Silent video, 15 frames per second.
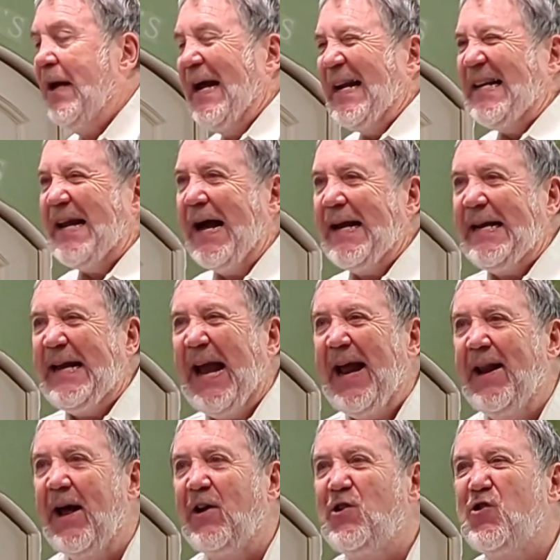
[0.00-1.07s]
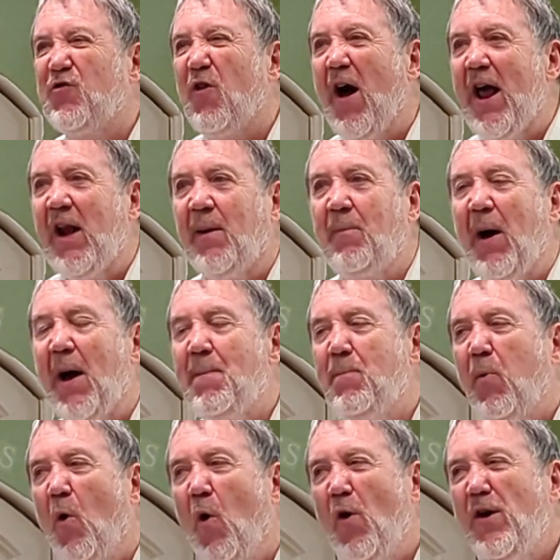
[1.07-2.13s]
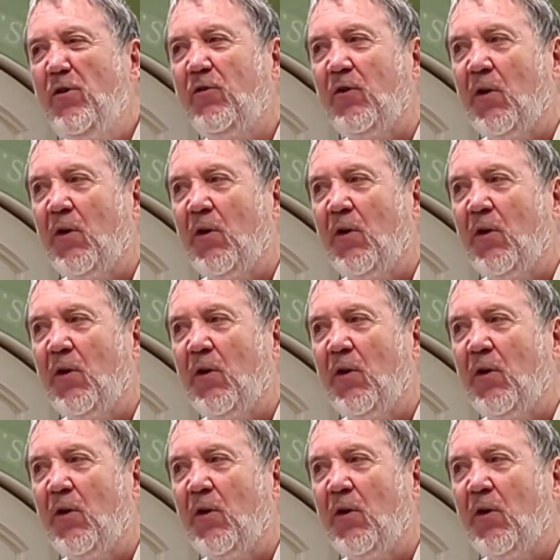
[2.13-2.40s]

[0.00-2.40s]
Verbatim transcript: Tangena trial by poison